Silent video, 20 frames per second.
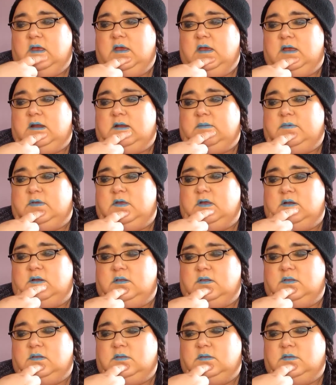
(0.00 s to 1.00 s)
And I'm
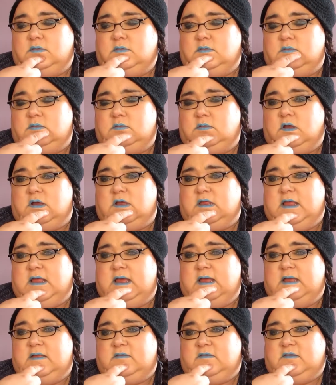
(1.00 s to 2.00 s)
gonna look
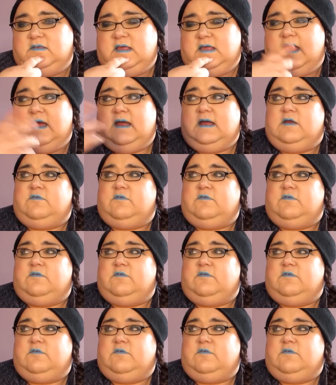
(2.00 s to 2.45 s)
into that.